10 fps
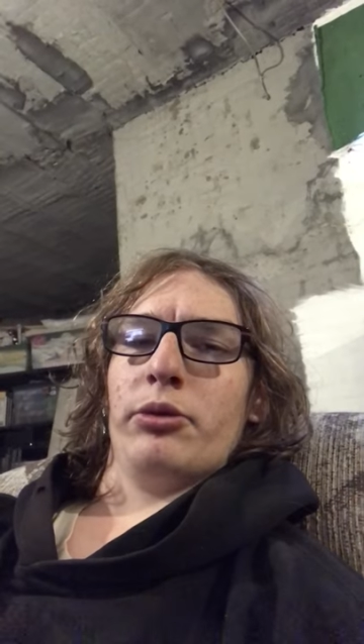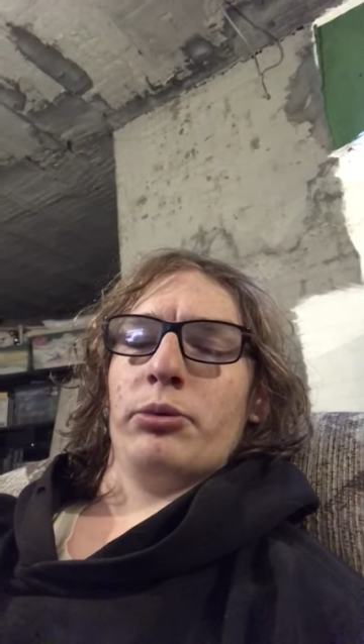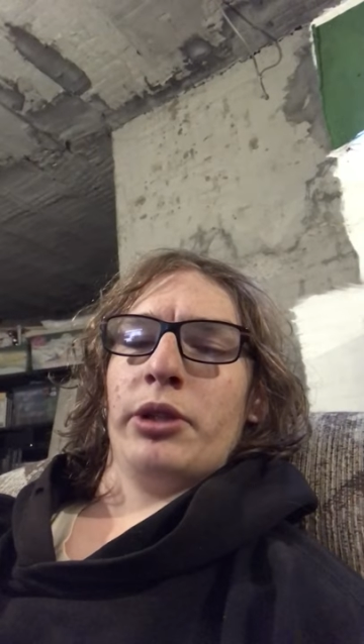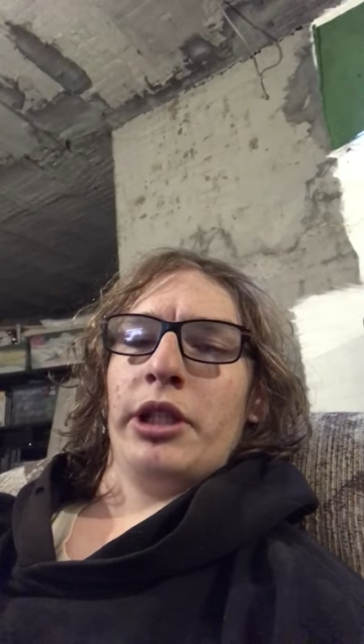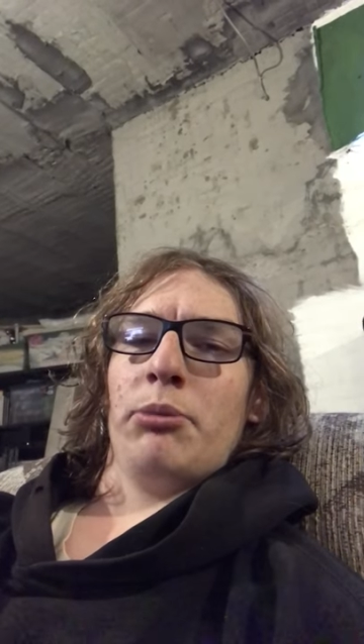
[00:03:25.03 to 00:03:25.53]
would
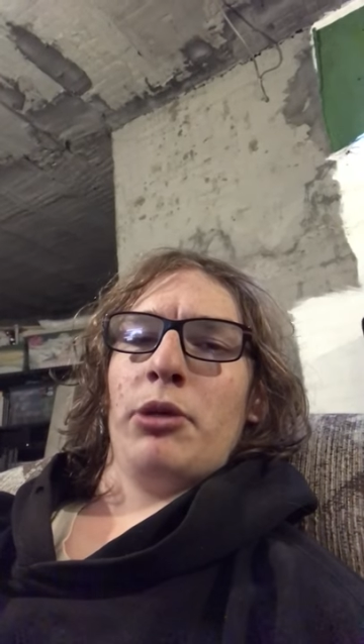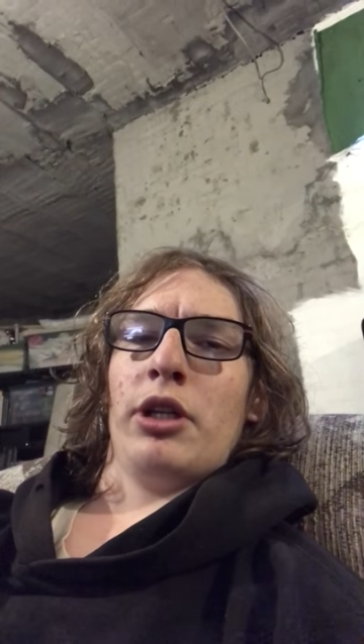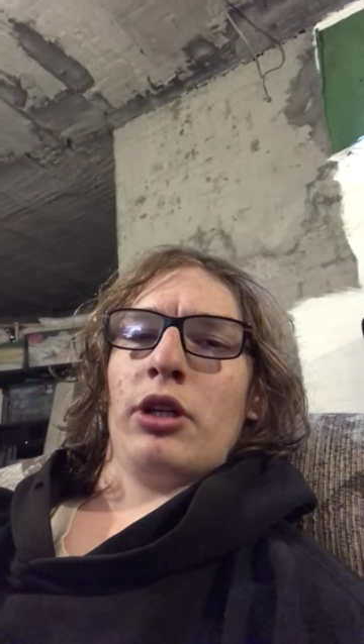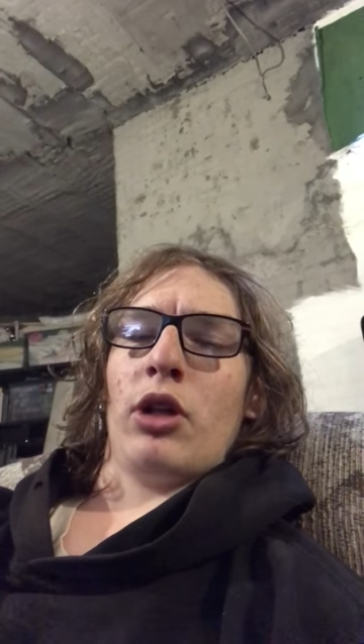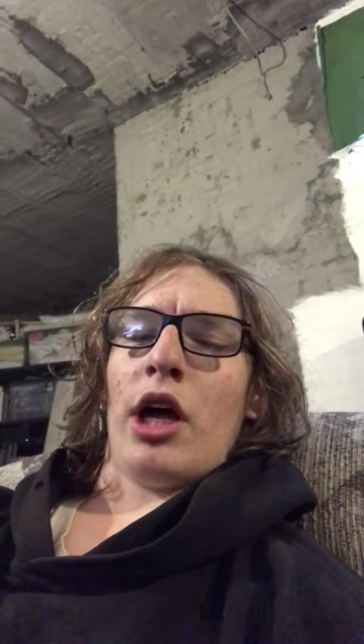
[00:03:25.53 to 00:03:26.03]
really
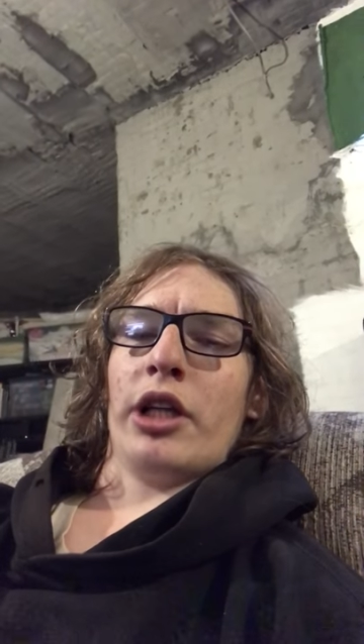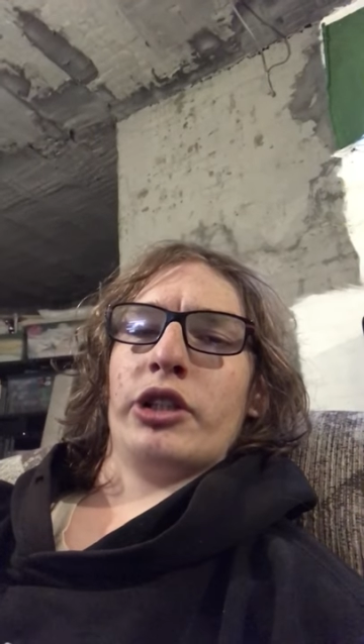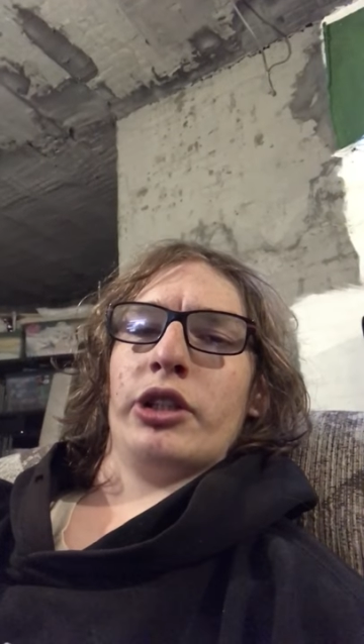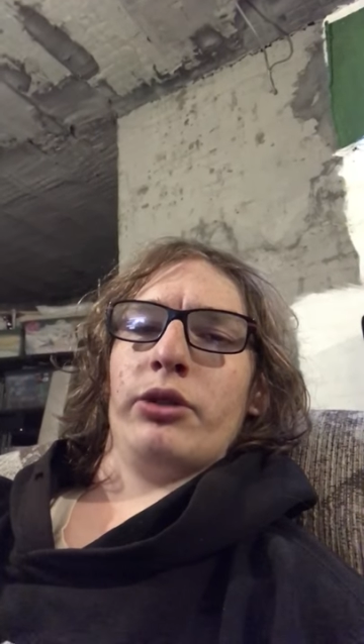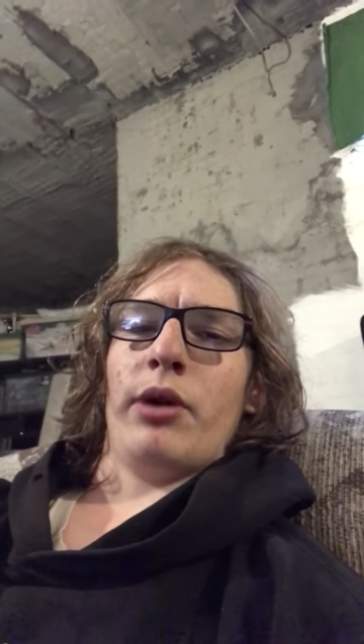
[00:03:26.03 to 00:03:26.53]
mean a lot
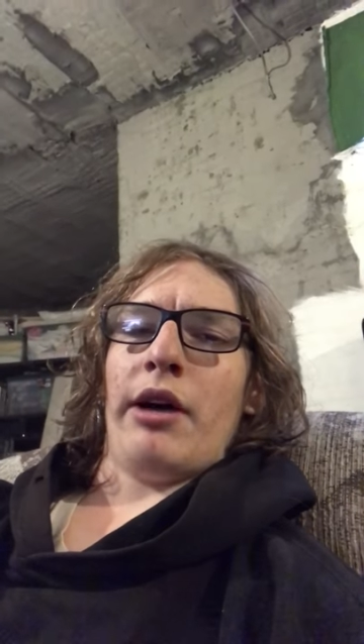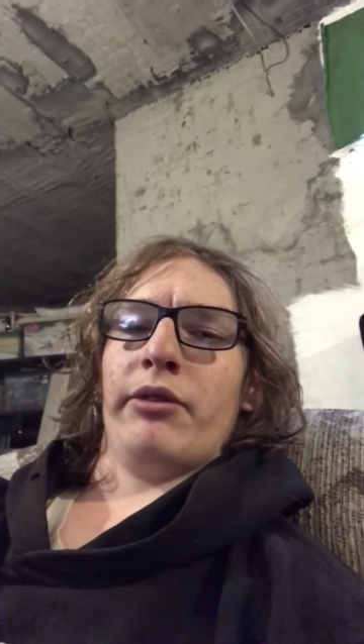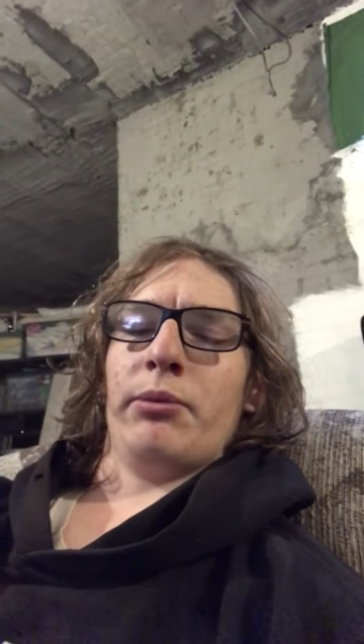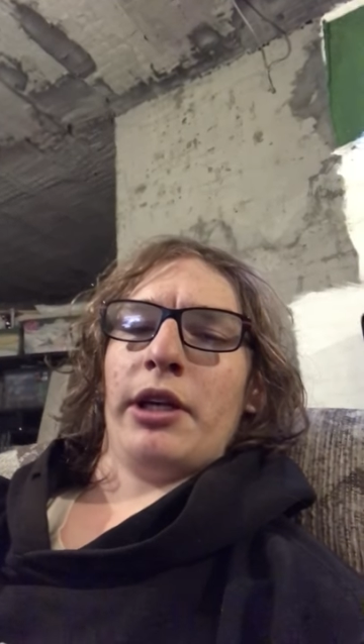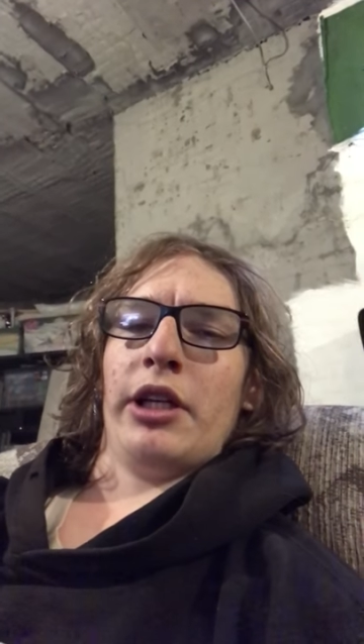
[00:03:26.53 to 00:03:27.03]
to
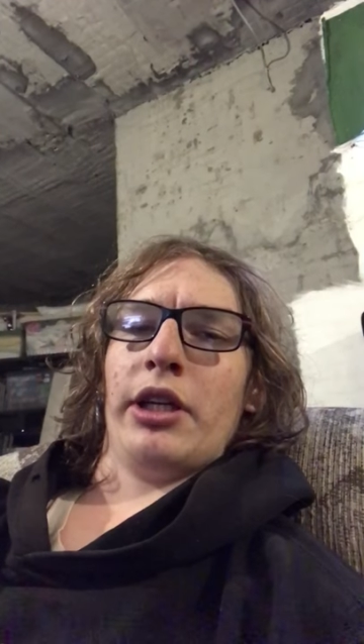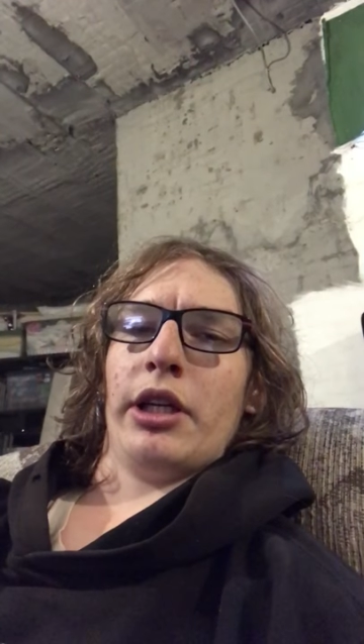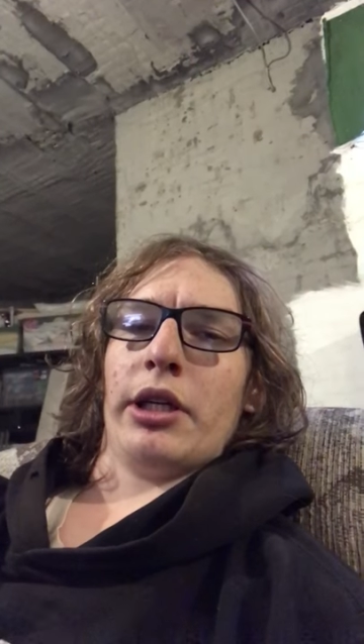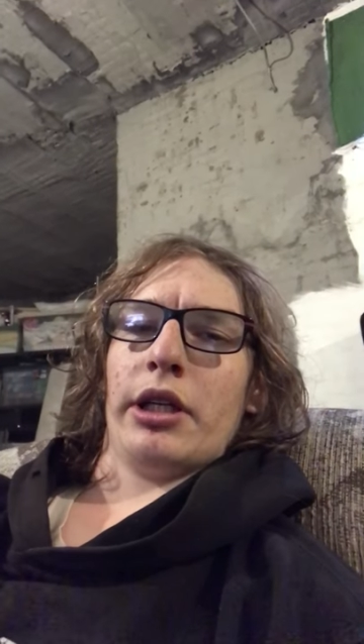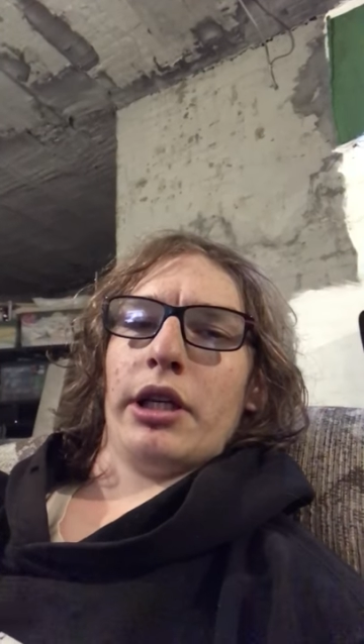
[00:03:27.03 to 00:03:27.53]
everybody
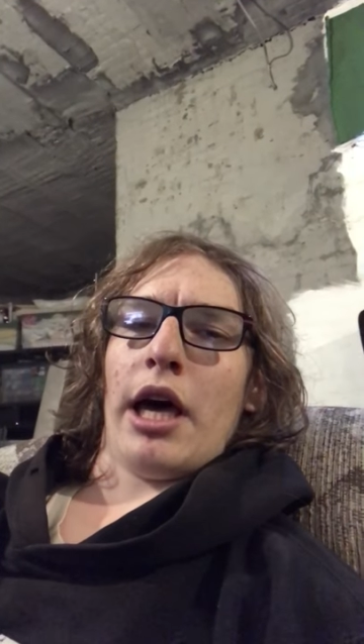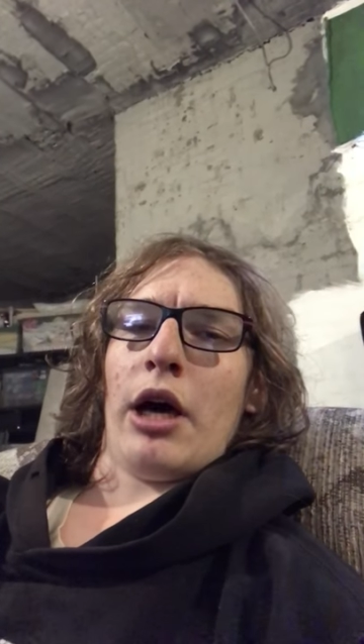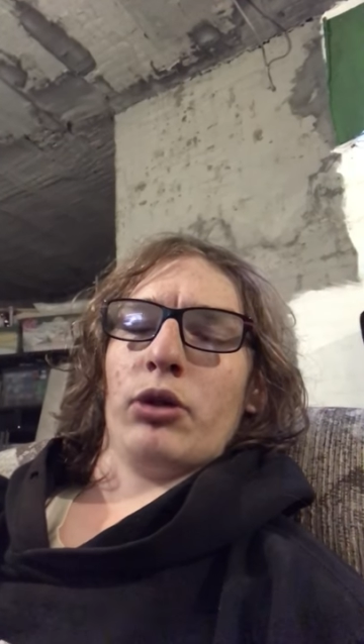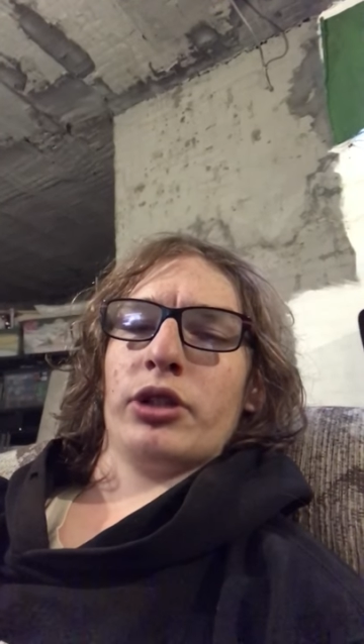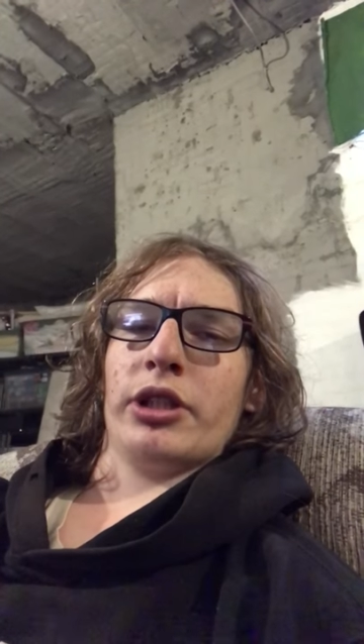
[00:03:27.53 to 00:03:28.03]
uh,
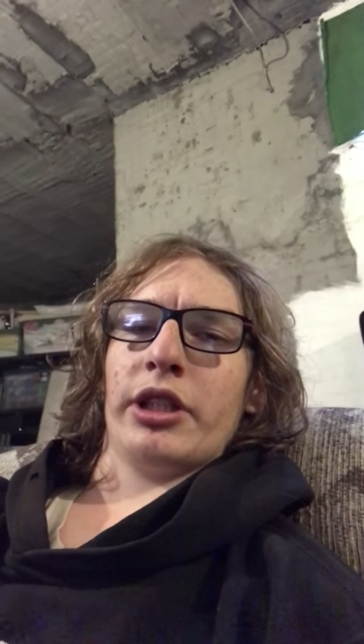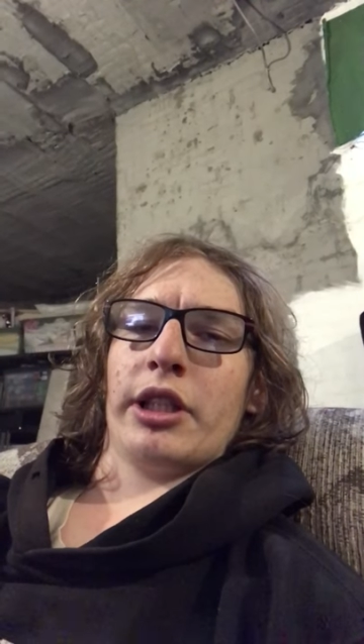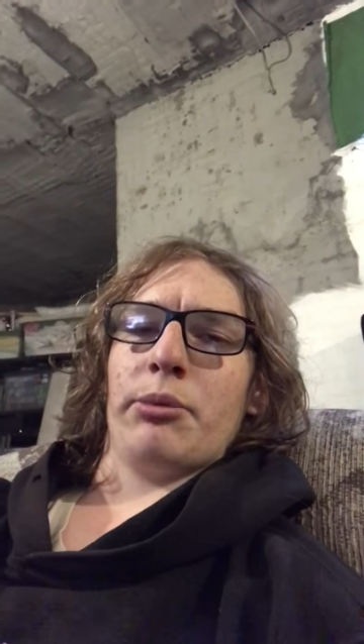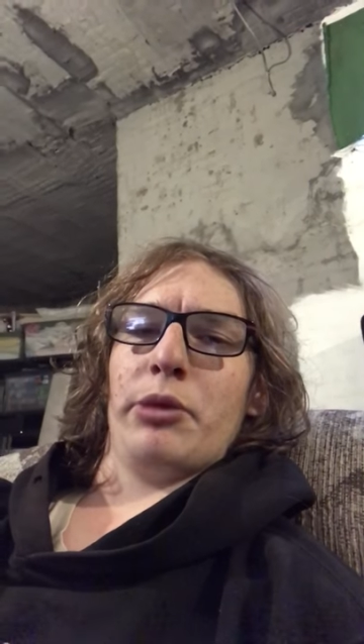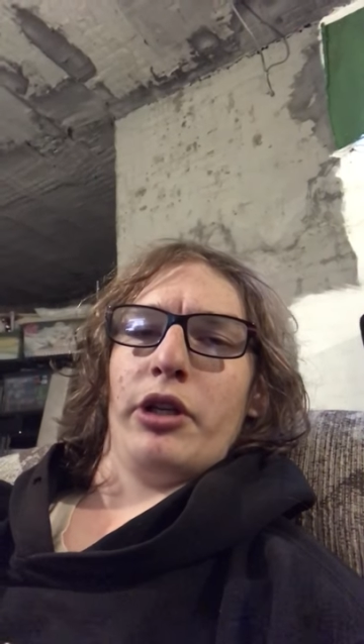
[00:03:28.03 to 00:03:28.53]
else in the
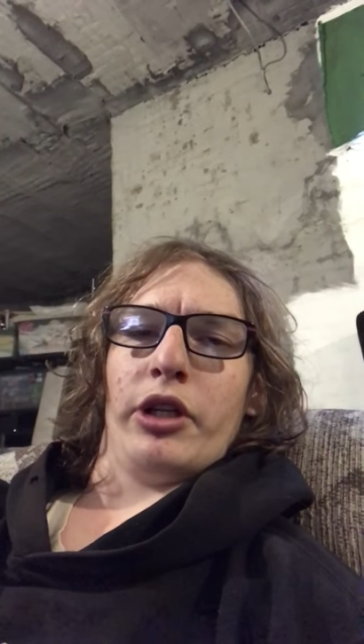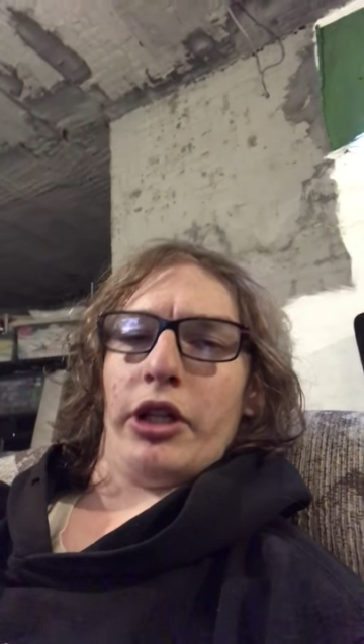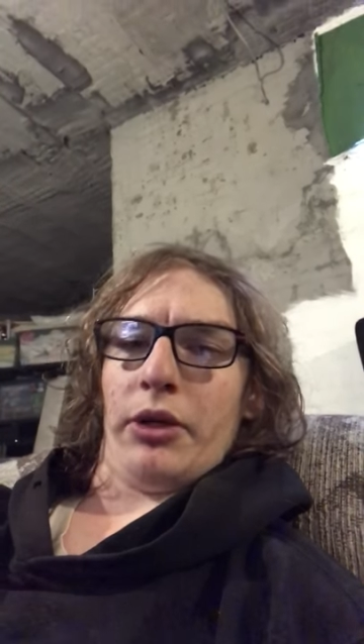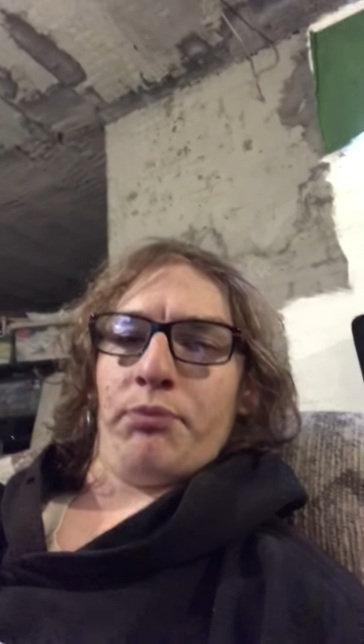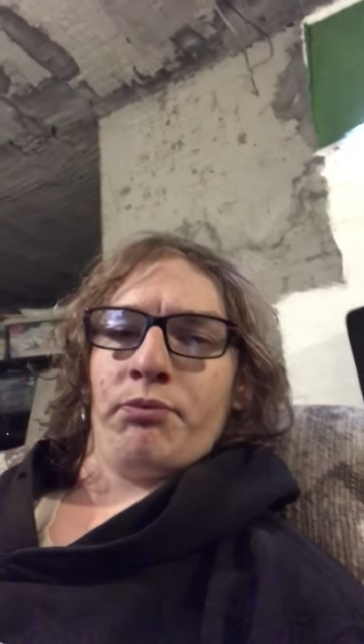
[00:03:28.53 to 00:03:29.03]

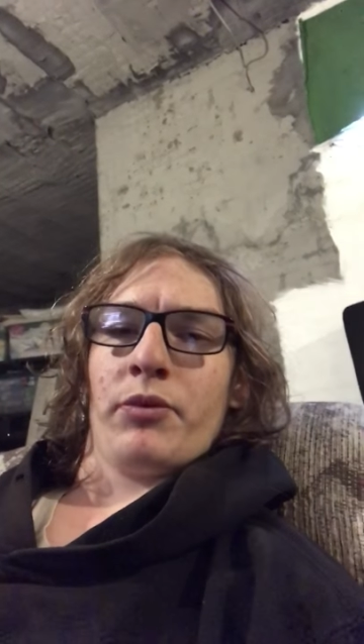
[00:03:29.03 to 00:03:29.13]
community.